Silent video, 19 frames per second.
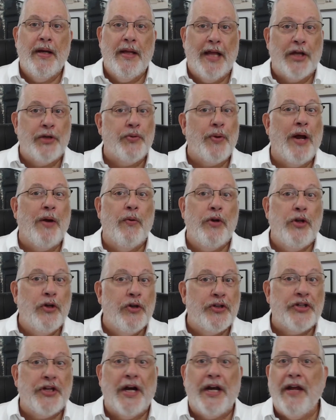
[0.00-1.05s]
That's right, when
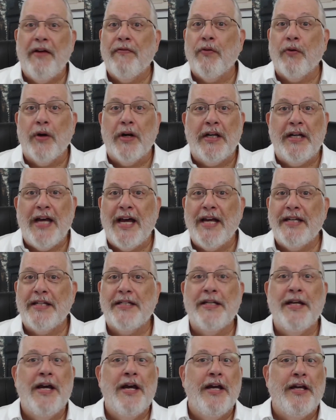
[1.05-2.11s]
you study for a
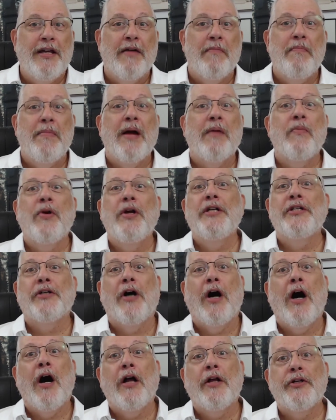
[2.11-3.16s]
test, your memories are
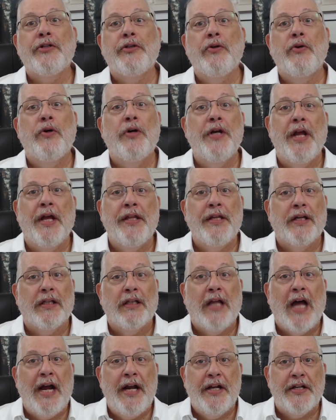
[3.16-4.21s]
all stored in the
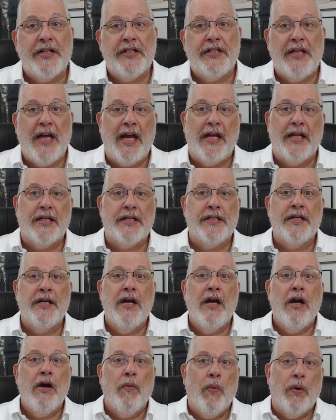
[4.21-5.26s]
lightest states,
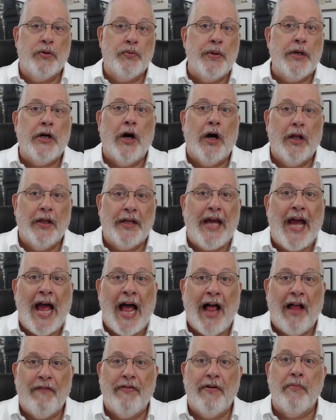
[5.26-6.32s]
what we call the
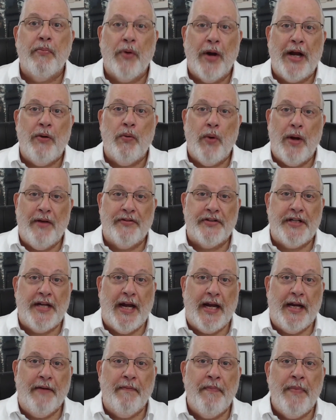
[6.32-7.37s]
alpha brainwave
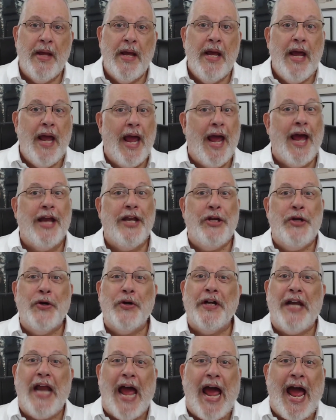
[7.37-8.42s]
state. And you
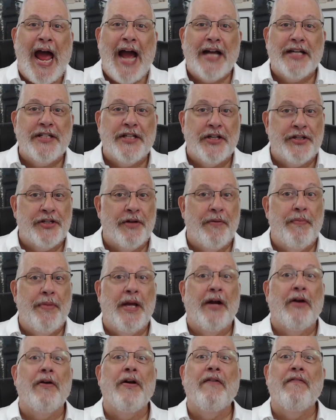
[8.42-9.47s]
can access them
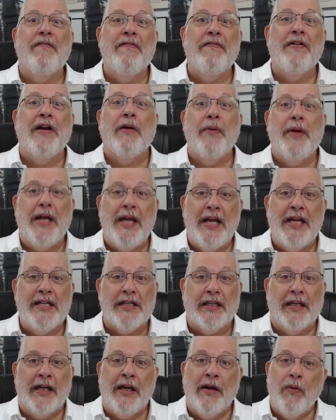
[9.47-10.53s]
there very
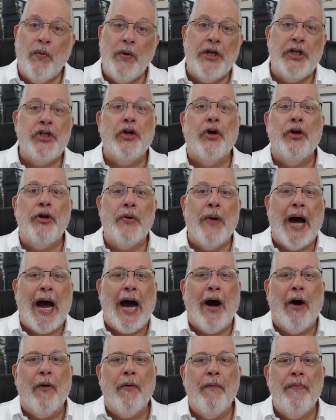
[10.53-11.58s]
easily. We show you
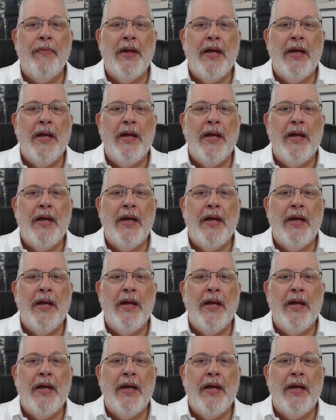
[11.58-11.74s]
how.